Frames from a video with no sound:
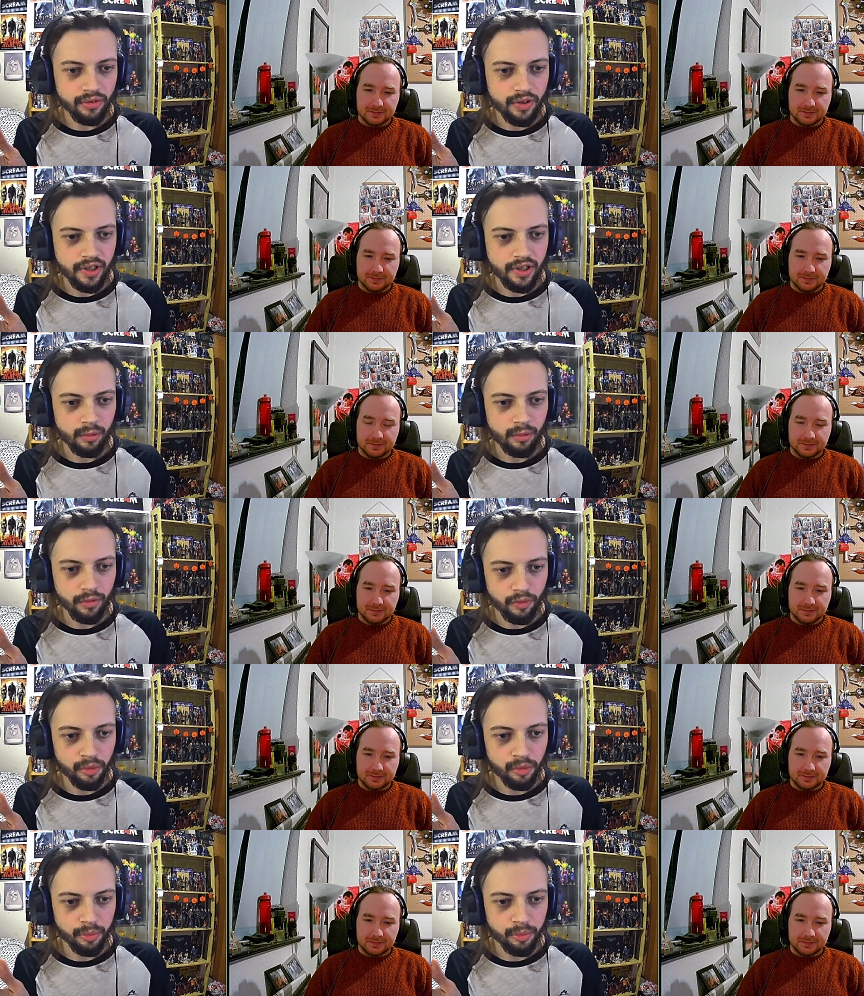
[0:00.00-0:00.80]
Speaker 1: doesn't she,
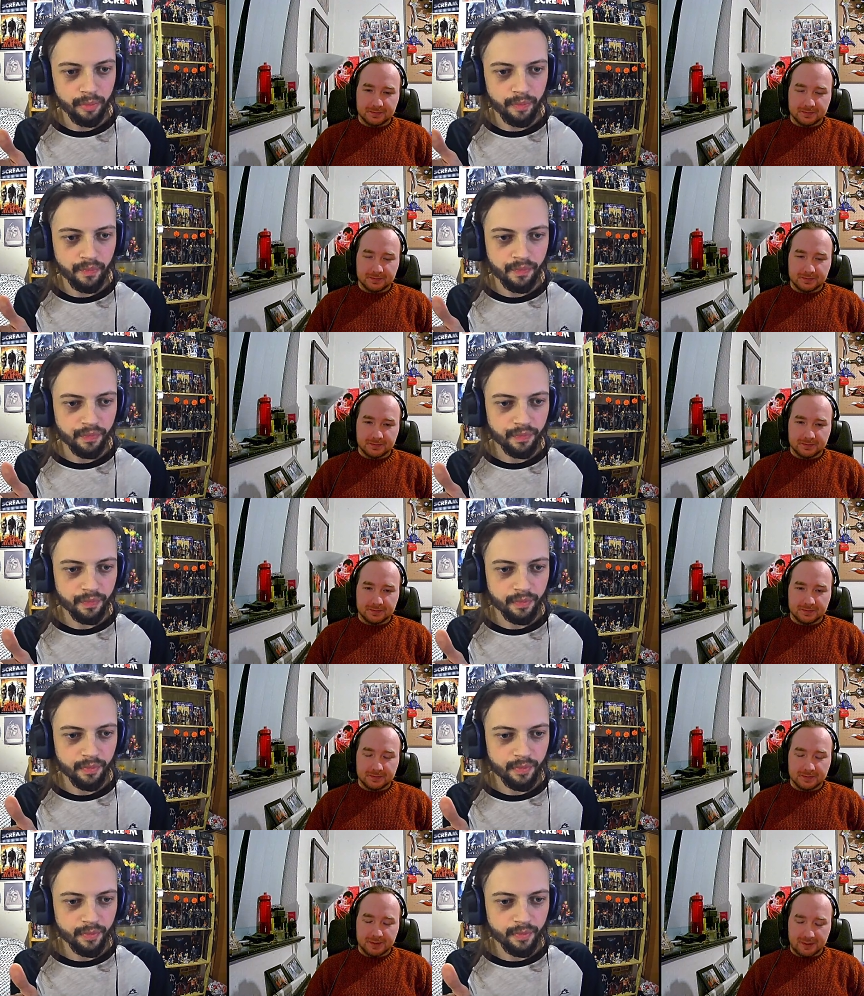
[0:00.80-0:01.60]
with her mum?
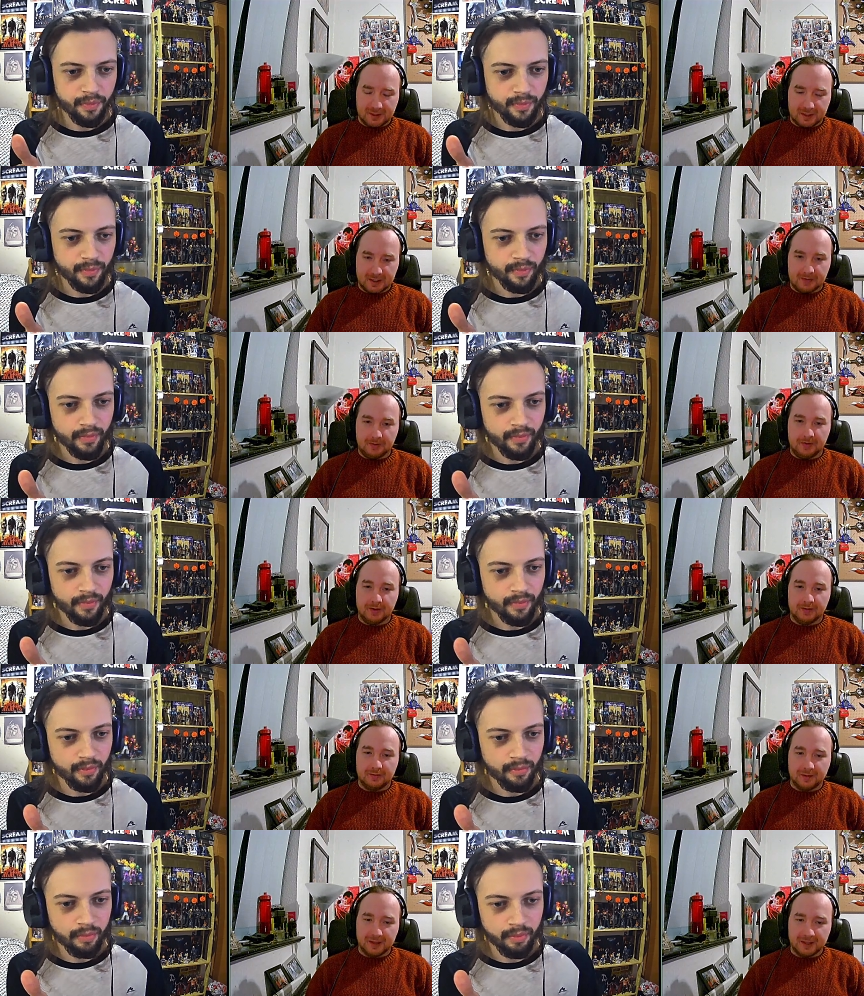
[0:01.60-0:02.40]
Speaker 2: Yeah, we
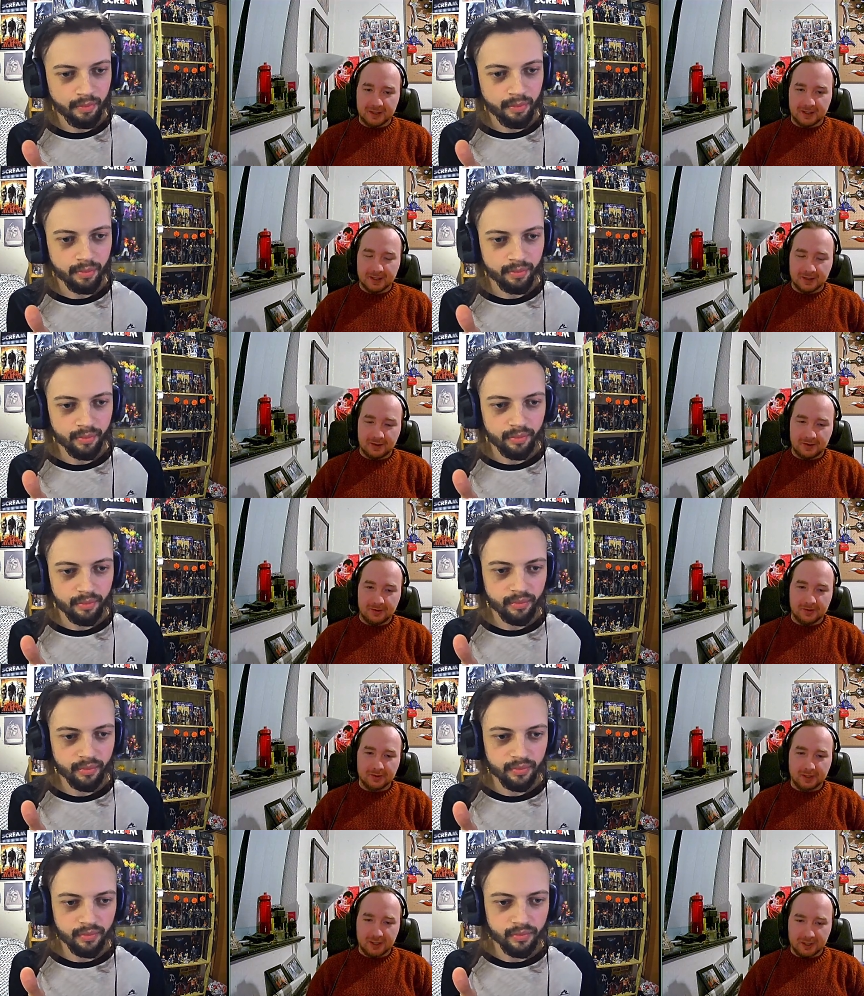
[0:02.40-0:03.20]
are thinking like,
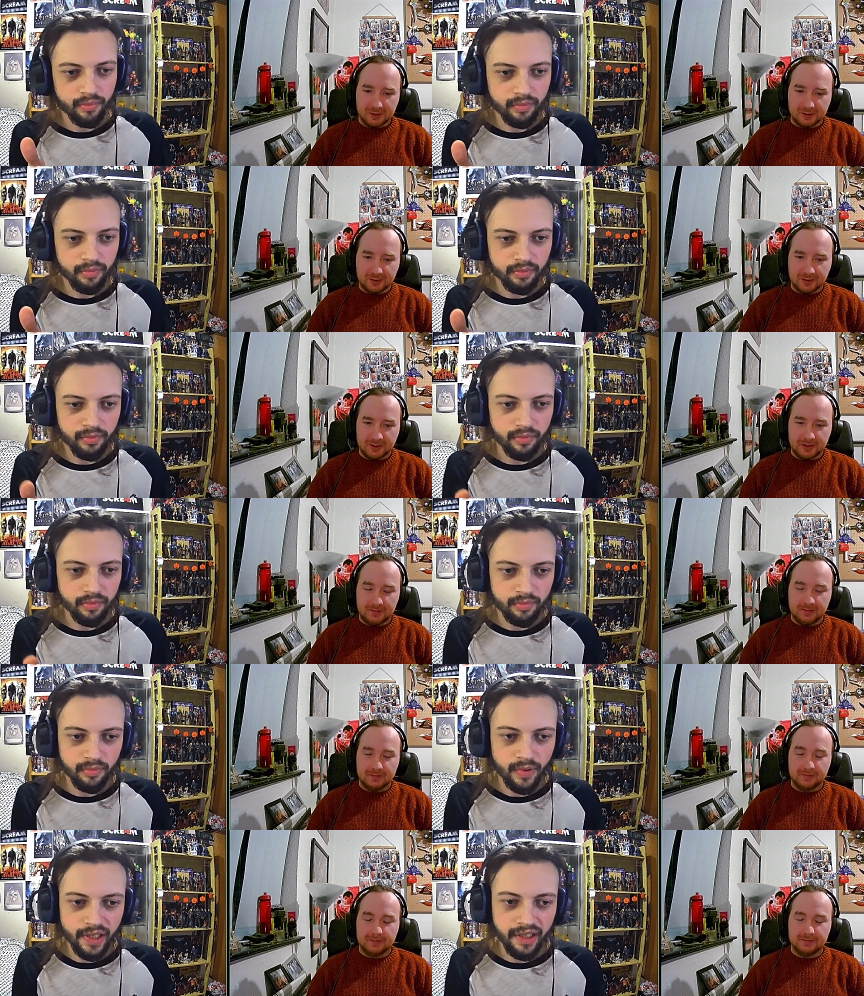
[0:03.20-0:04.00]
oh, it was all a
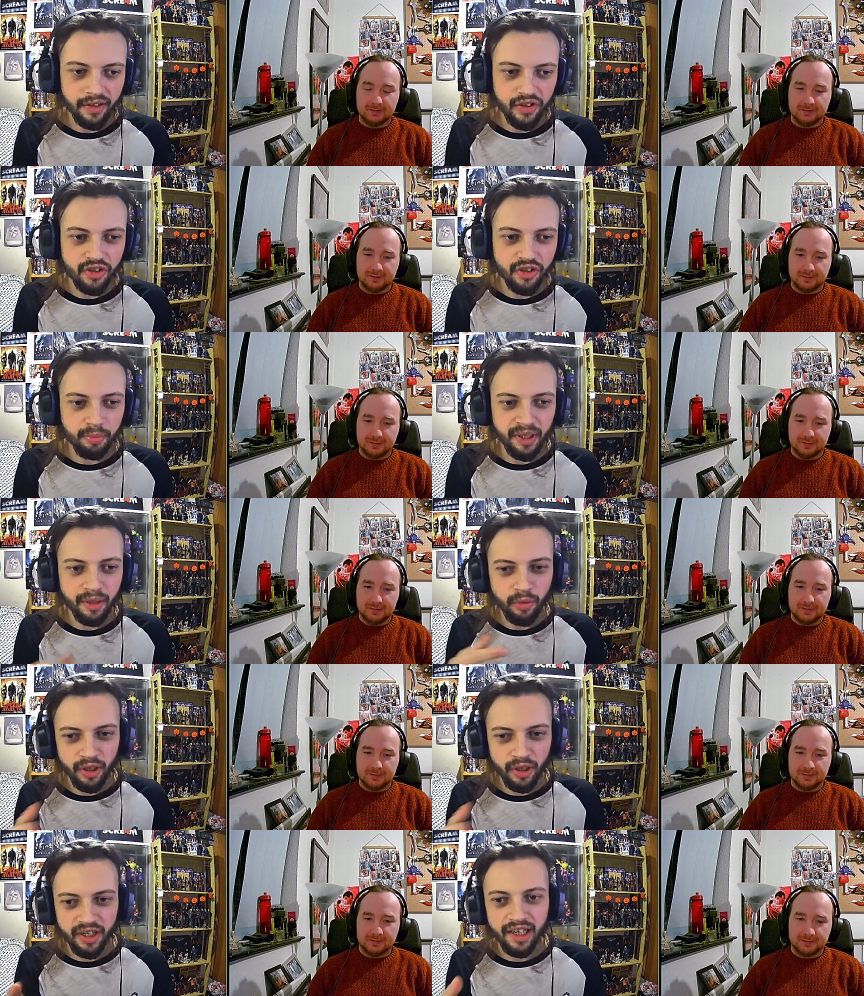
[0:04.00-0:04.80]
dream.
Speaker 1: Yeah, and she's
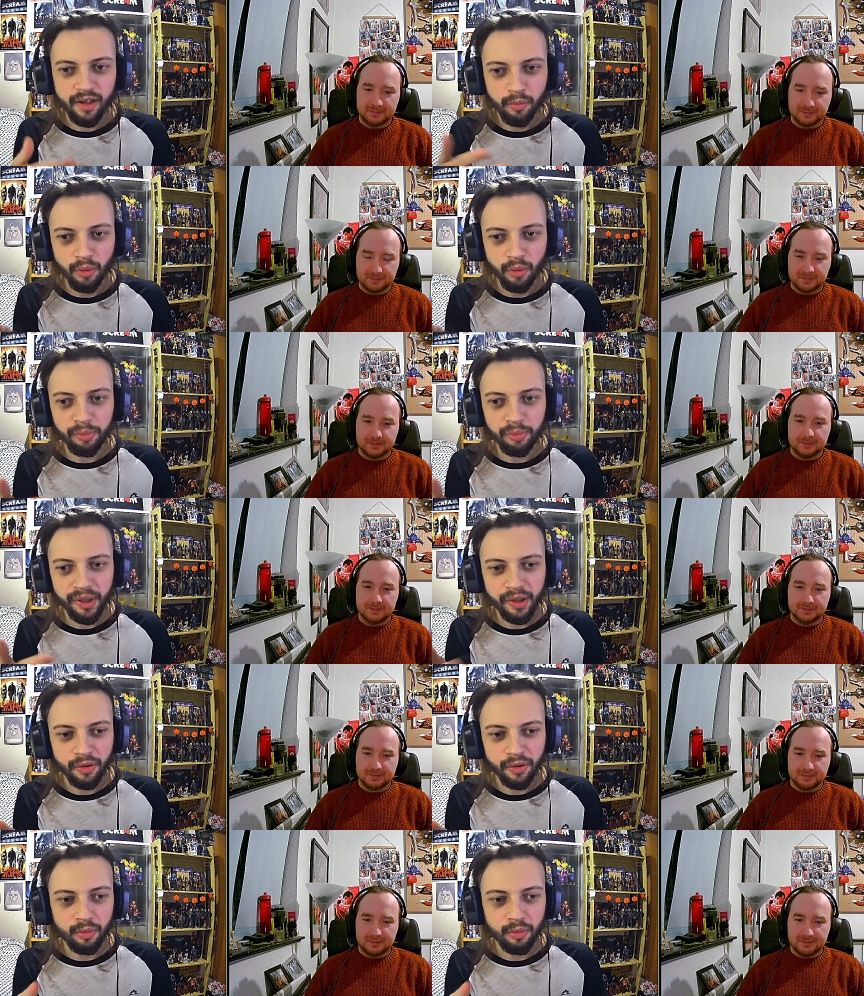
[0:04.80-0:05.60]
being, or her mum's
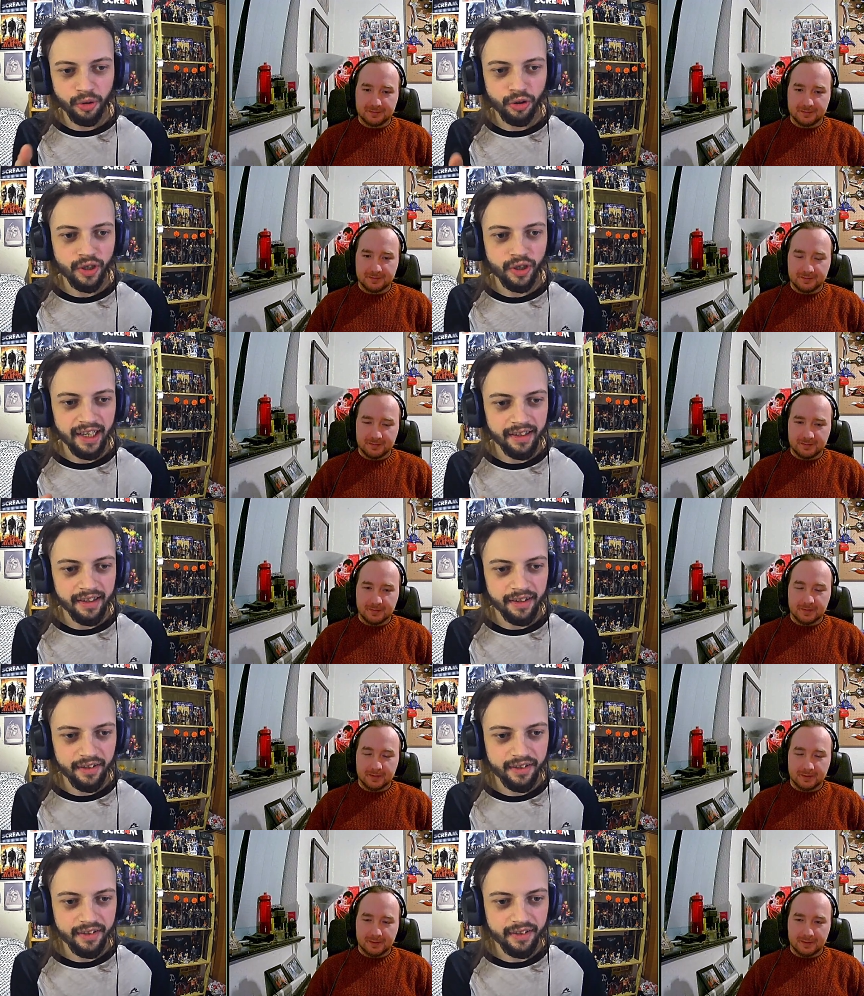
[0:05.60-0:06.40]
being no more
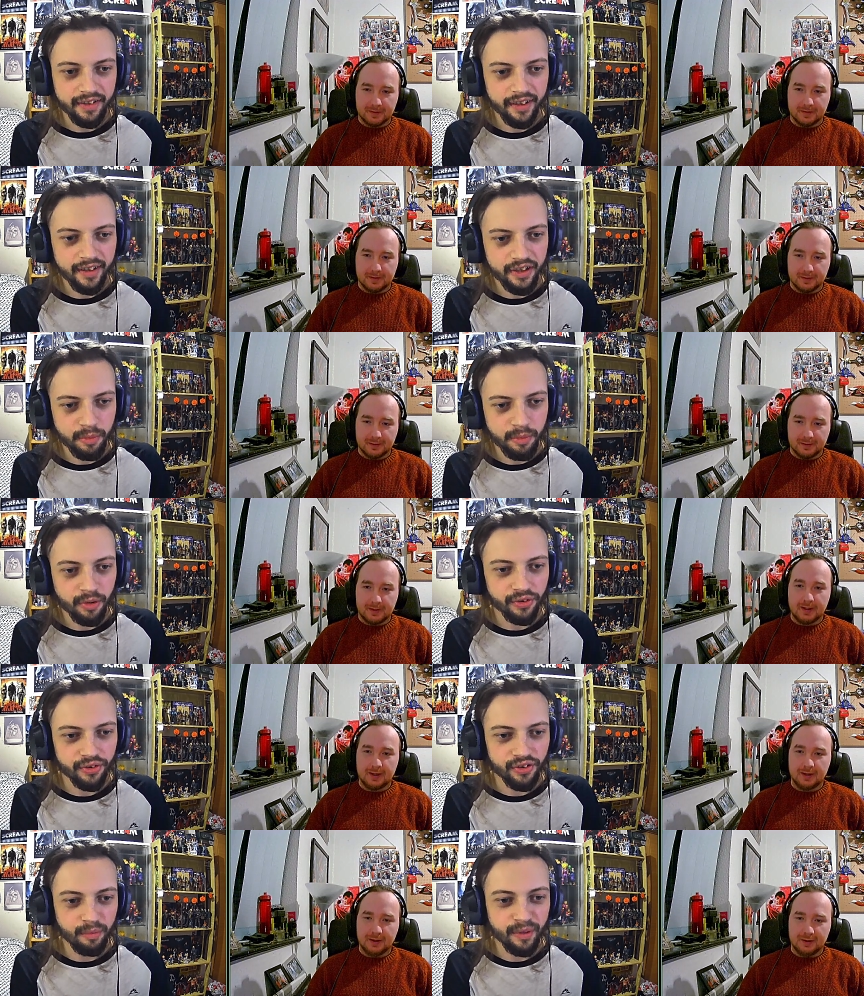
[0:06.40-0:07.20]
nice, and she
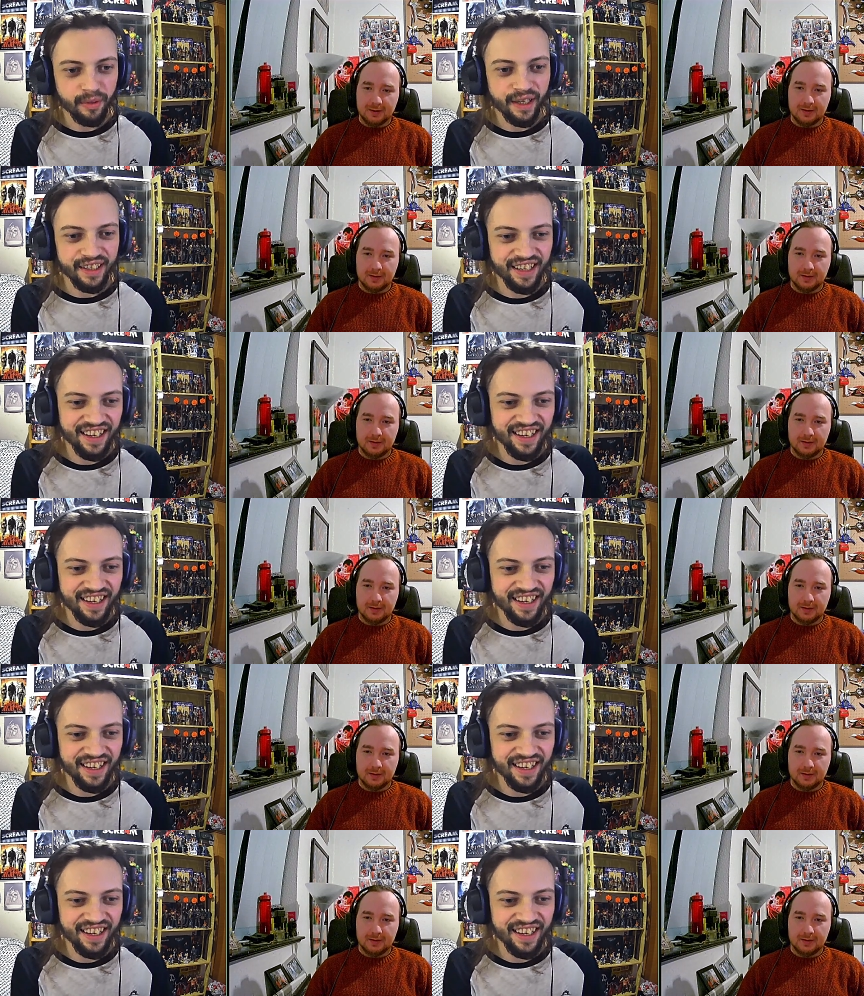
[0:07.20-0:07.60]
puts yeah. her